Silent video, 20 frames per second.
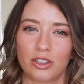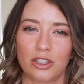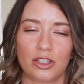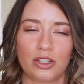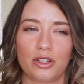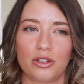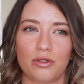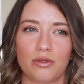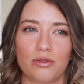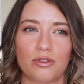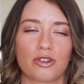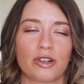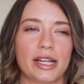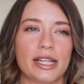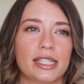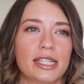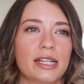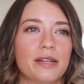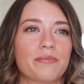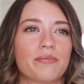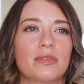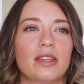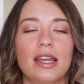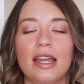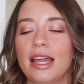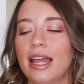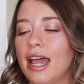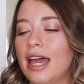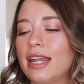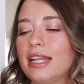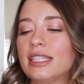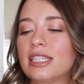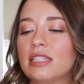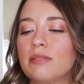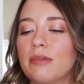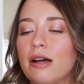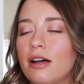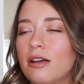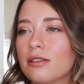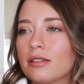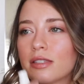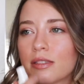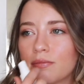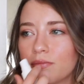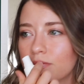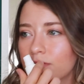too crazy. And it smells